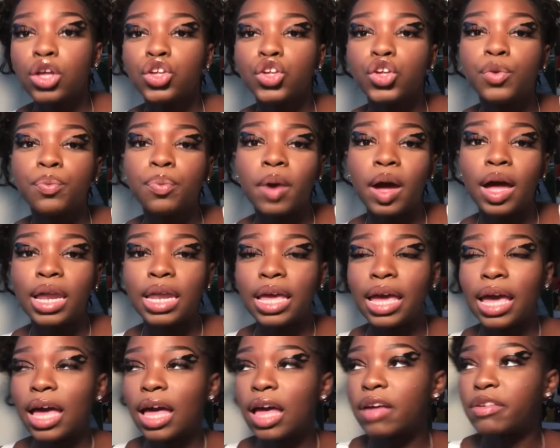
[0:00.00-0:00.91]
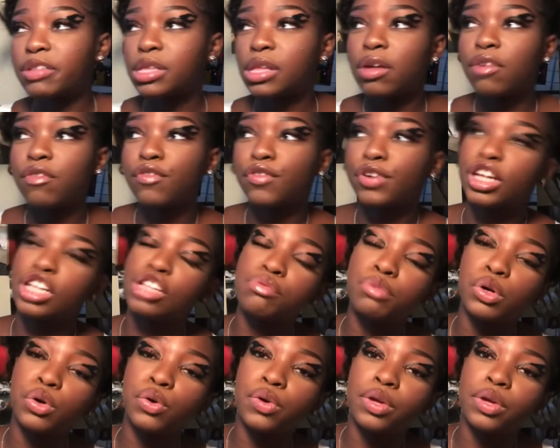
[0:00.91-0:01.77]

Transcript: You probably have some freshman